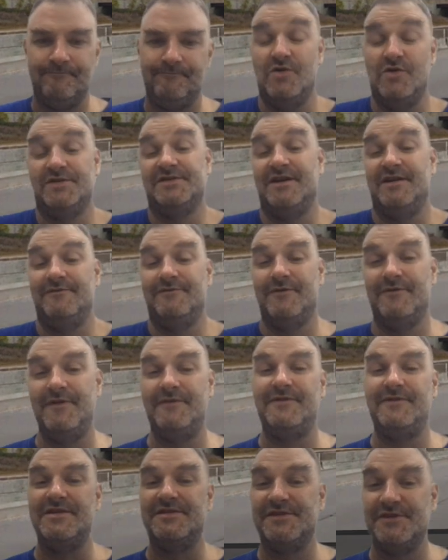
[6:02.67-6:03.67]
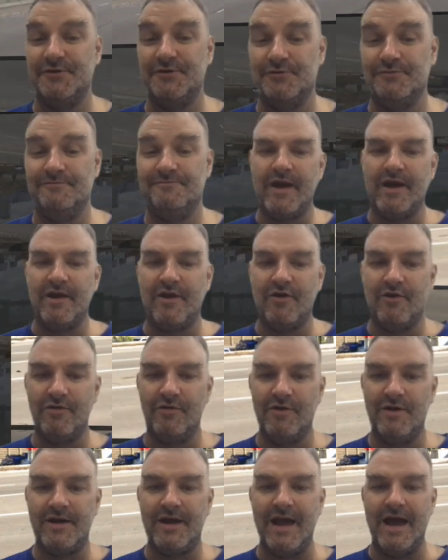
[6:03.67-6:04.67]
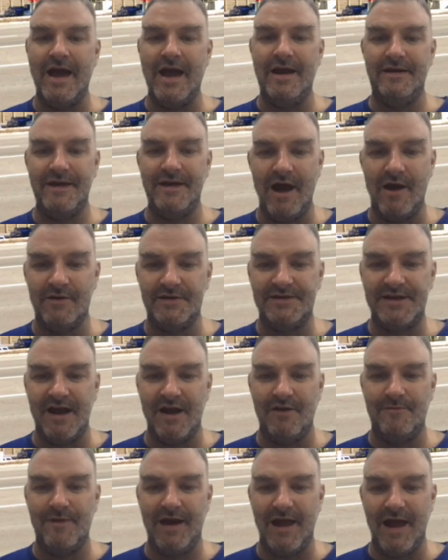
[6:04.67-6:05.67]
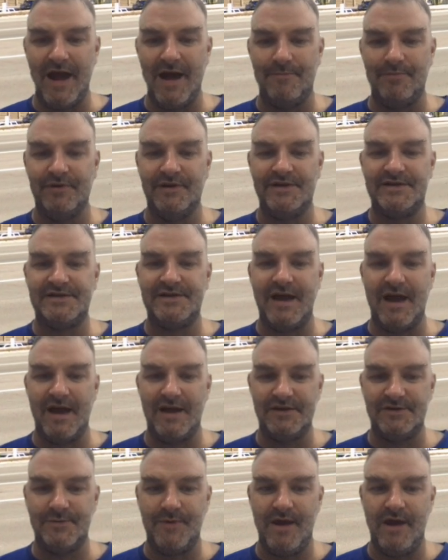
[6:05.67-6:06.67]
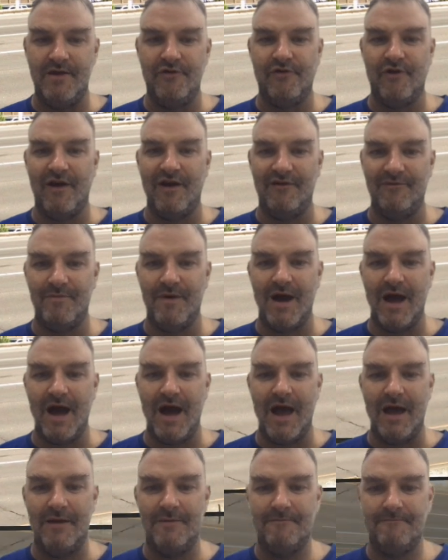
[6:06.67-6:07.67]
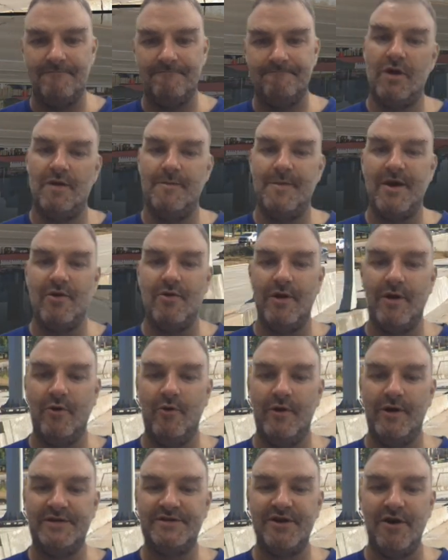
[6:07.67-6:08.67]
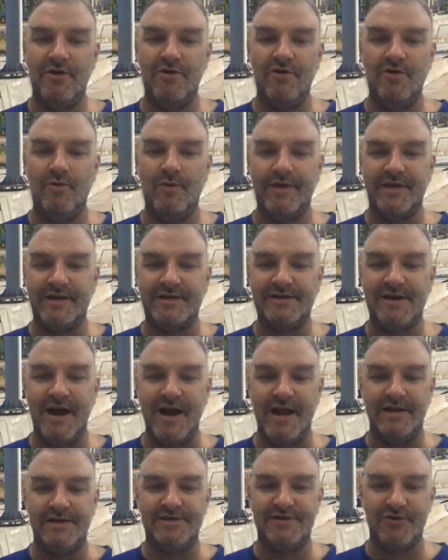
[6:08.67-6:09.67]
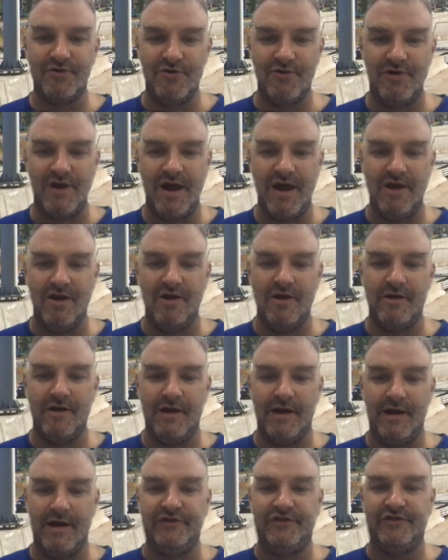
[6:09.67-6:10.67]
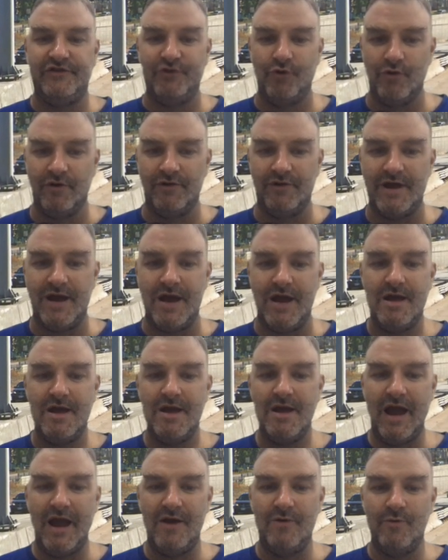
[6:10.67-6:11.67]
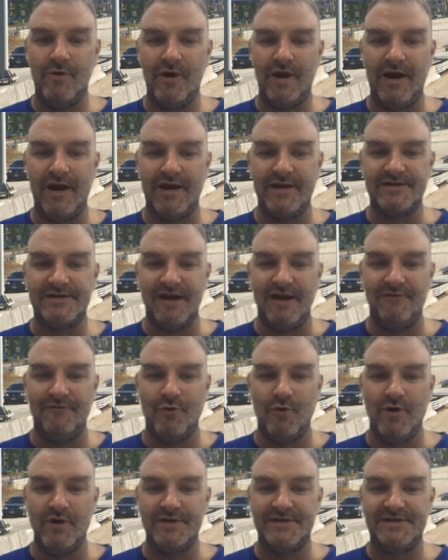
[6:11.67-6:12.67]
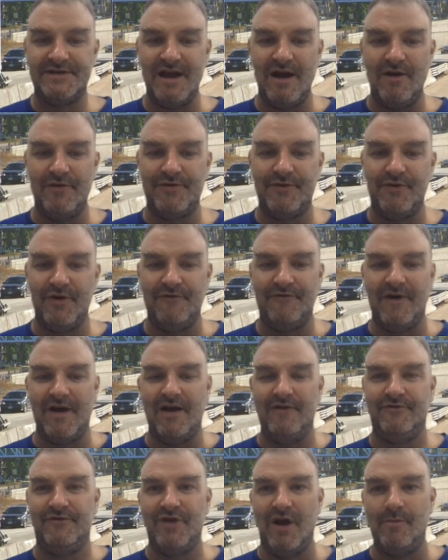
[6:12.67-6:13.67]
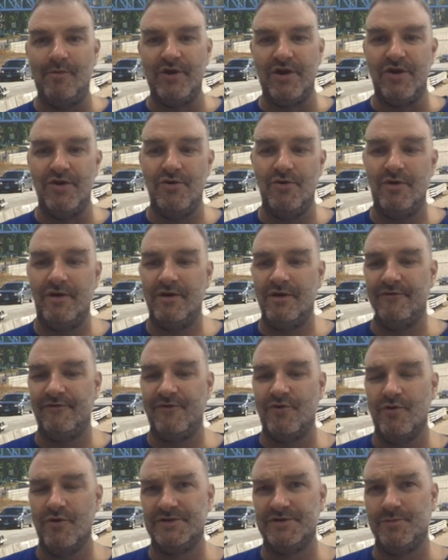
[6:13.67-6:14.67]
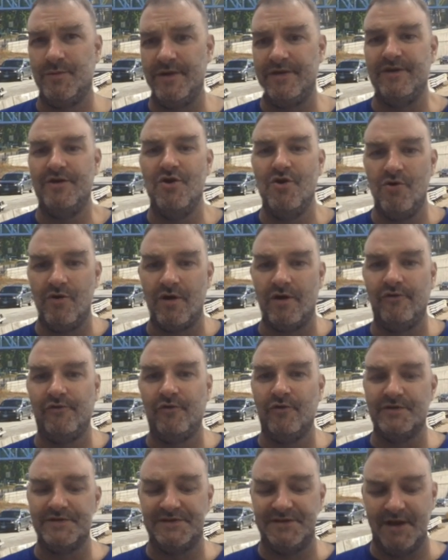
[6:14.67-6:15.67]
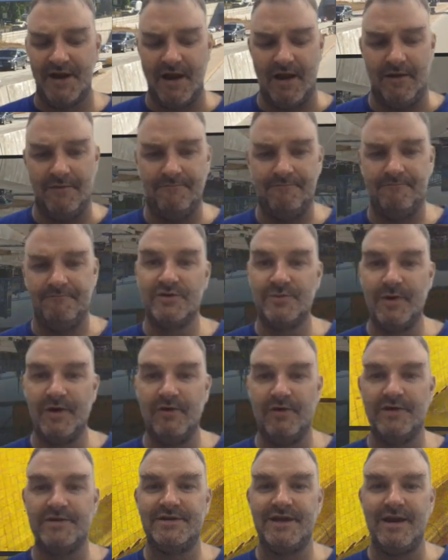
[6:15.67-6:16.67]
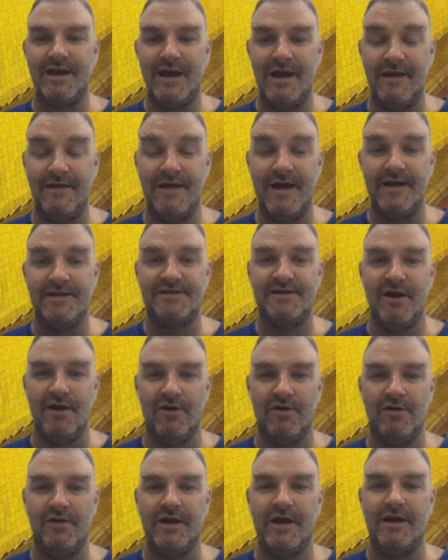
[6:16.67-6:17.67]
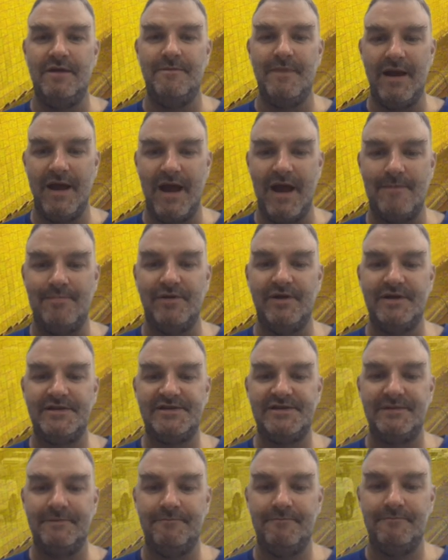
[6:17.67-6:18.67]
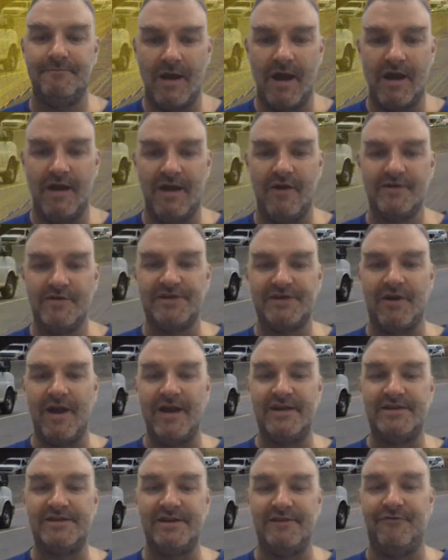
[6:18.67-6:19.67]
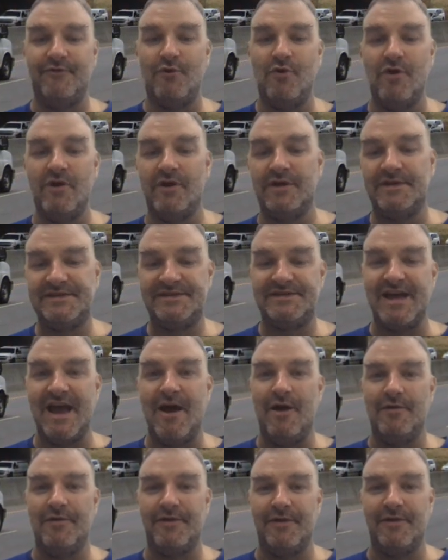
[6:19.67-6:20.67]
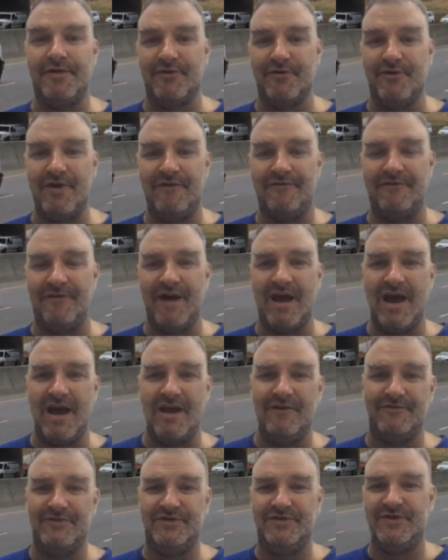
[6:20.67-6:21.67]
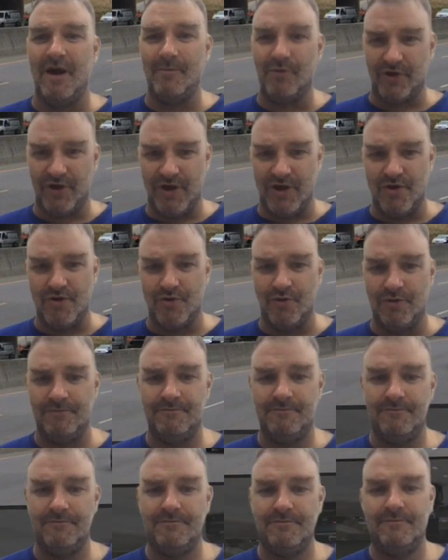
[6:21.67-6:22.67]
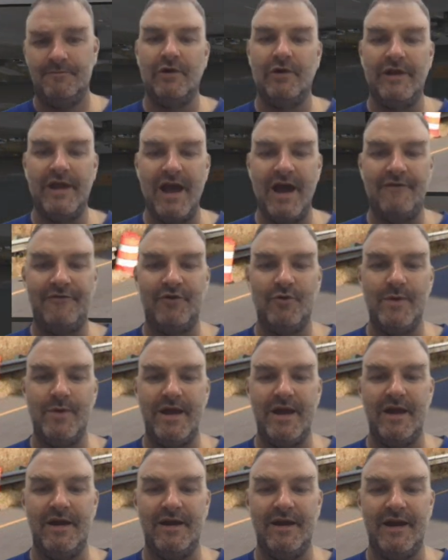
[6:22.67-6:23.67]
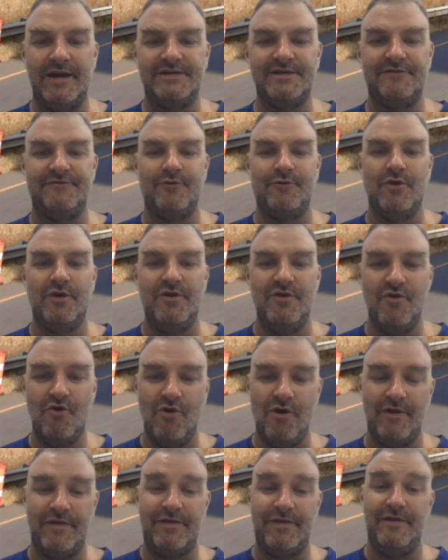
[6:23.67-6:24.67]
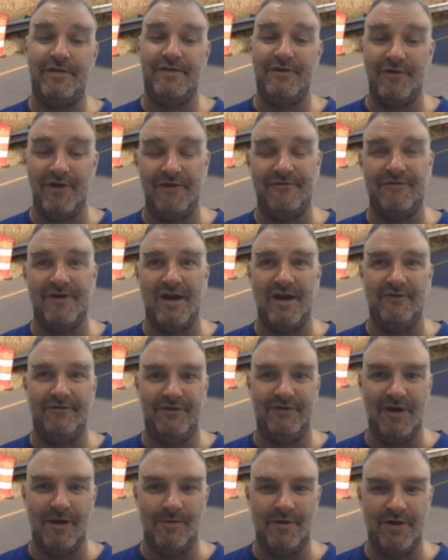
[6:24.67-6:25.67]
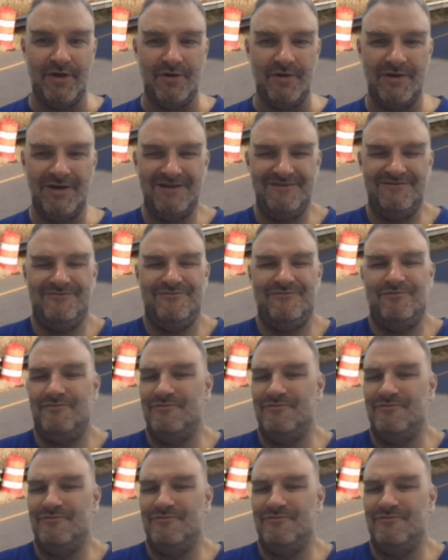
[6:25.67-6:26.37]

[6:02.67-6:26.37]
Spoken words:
No sign for 52. And we get a good look at downtown Minneapolis as we drive by. We're going to be going into a tunnel with a tight turn here just shortly, and we're getting a sign for South 35W, of course with no control city. Here's what it looks like in that tunnel in Minneapolis, and here's our exit for South 35W. Shortly after, we get an exit for North 35W.